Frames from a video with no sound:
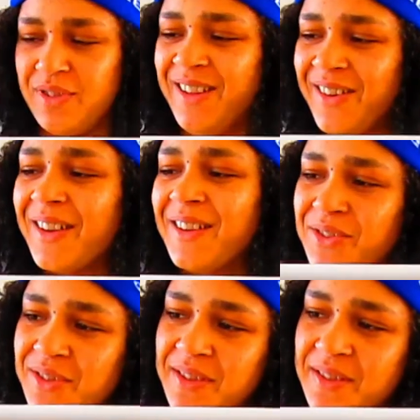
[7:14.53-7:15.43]
okay,
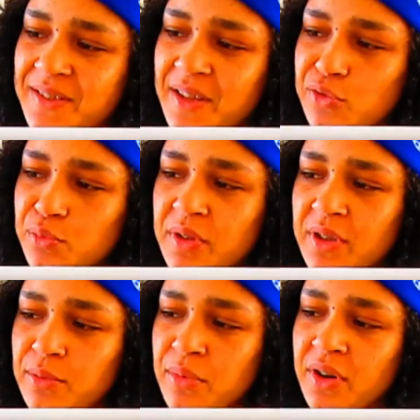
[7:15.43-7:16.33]
usually this thing will be
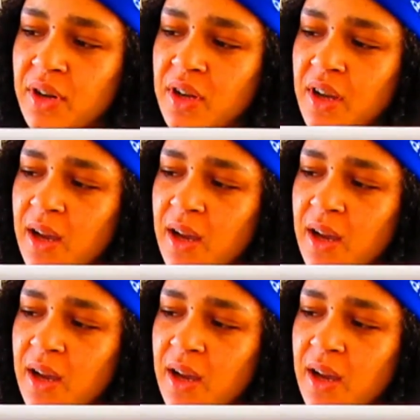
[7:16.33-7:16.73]
on the bar.